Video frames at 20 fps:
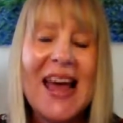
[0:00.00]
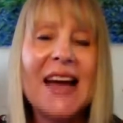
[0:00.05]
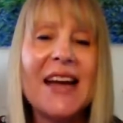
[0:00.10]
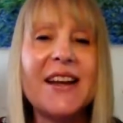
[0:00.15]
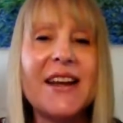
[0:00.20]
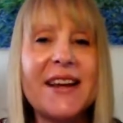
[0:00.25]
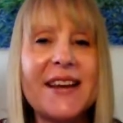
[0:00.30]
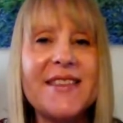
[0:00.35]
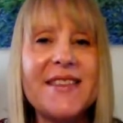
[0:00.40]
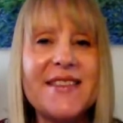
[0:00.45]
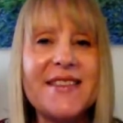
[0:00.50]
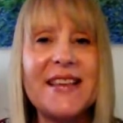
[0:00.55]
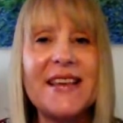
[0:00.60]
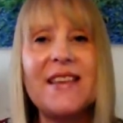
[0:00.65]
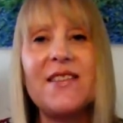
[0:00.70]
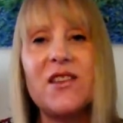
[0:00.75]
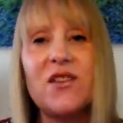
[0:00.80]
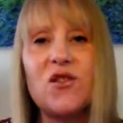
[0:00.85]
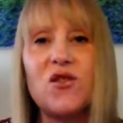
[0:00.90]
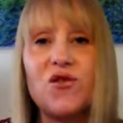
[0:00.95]
And I could see
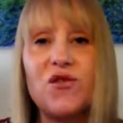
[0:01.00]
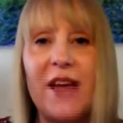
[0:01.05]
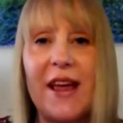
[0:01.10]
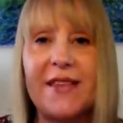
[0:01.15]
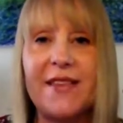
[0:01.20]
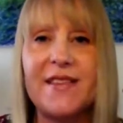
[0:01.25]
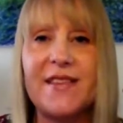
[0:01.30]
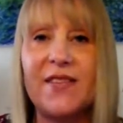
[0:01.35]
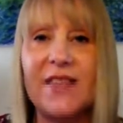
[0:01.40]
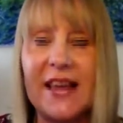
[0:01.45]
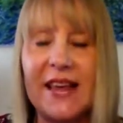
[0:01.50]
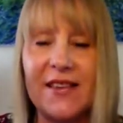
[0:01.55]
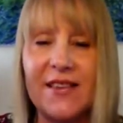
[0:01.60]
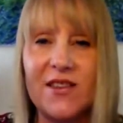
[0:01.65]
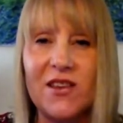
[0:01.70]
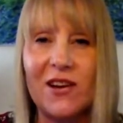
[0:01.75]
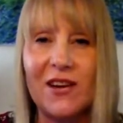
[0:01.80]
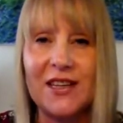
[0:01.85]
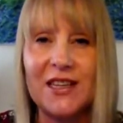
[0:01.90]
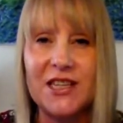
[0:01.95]
the stress and the
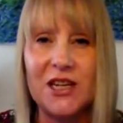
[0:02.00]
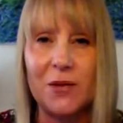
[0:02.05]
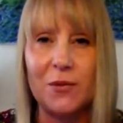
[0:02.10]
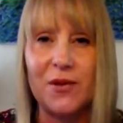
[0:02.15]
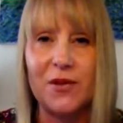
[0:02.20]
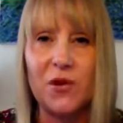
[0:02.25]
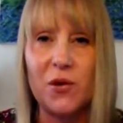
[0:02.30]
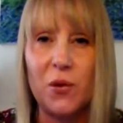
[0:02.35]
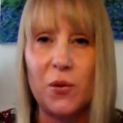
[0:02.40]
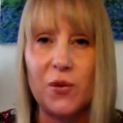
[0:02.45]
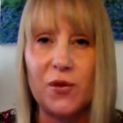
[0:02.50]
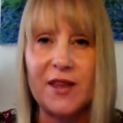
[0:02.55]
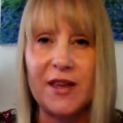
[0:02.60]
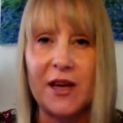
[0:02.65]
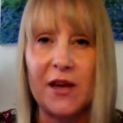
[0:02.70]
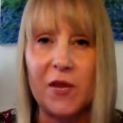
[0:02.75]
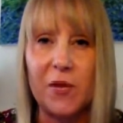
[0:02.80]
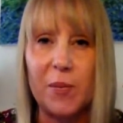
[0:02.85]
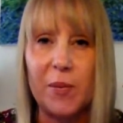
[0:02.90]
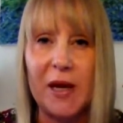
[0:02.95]
anxiety it was
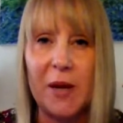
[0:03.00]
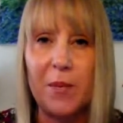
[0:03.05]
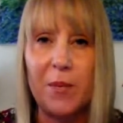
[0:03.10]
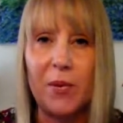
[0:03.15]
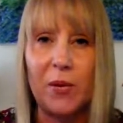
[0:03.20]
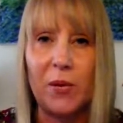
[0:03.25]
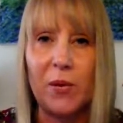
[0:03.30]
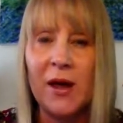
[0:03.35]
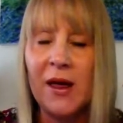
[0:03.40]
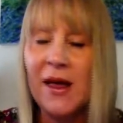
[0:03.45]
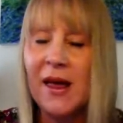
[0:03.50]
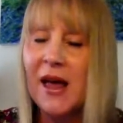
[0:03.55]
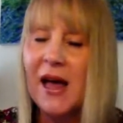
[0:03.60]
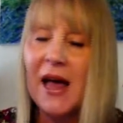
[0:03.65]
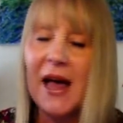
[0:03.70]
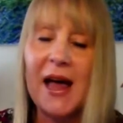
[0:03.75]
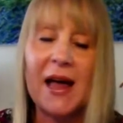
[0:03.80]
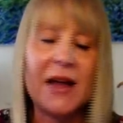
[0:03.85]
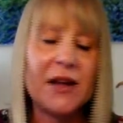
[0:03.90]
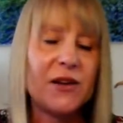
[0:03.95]
causing other people,
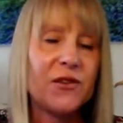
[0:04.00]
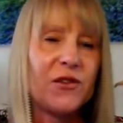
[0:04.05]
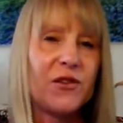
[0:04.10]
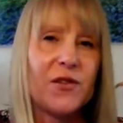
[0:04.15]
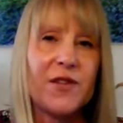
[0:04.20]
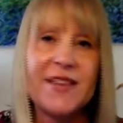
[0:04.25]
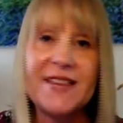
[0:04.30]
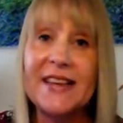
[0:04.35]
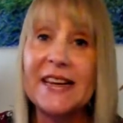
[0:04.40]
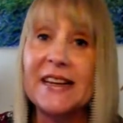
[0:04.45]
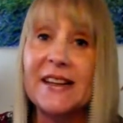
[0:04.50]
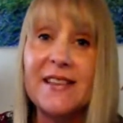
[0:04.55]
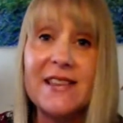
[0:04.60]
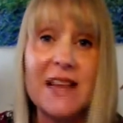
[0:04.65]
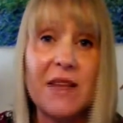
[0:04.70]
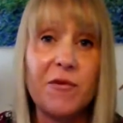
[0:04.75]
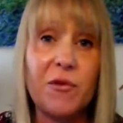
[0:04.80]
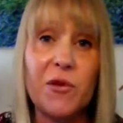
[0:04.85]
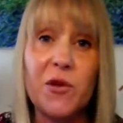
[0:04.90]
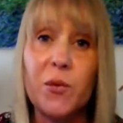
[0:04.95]
and sickness
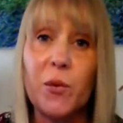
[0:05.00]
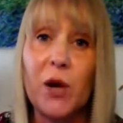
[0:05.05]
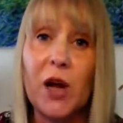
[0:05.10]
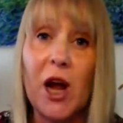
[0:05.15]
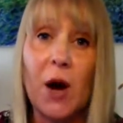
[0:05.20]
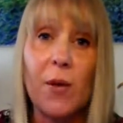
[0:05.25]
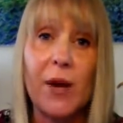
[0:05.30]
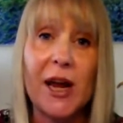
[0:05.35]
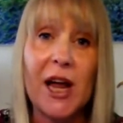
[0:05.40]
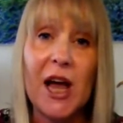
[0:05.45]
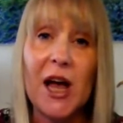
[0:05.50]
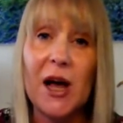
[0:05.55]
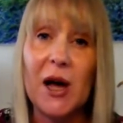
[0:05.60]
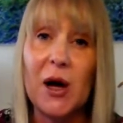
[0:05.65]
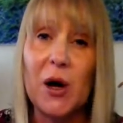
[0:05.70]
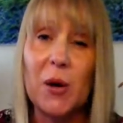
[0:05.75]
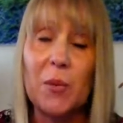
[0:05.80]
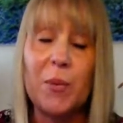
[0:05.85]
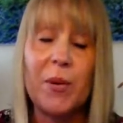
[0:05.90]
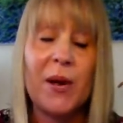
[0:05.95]
levels were going
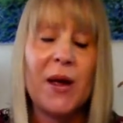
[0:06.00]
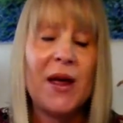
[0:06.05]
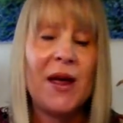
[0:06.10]
up.